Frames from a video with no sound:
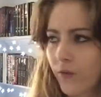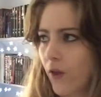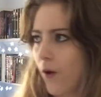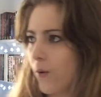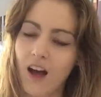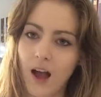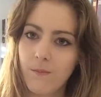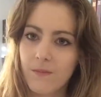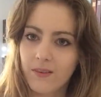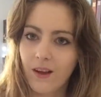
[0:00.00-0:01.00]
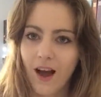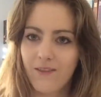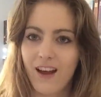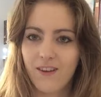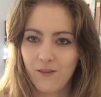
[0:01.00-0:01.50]
So, I'm kind
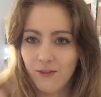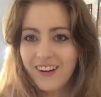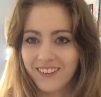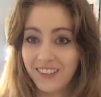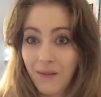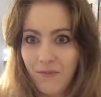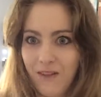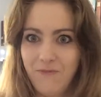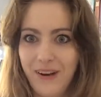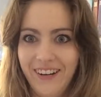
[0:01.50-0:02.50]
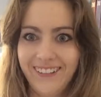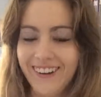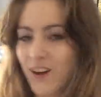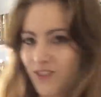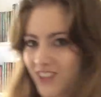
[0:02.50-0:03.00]
of out of a reading slump I've been in,
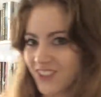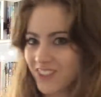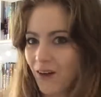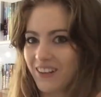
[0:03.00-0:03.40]
which is so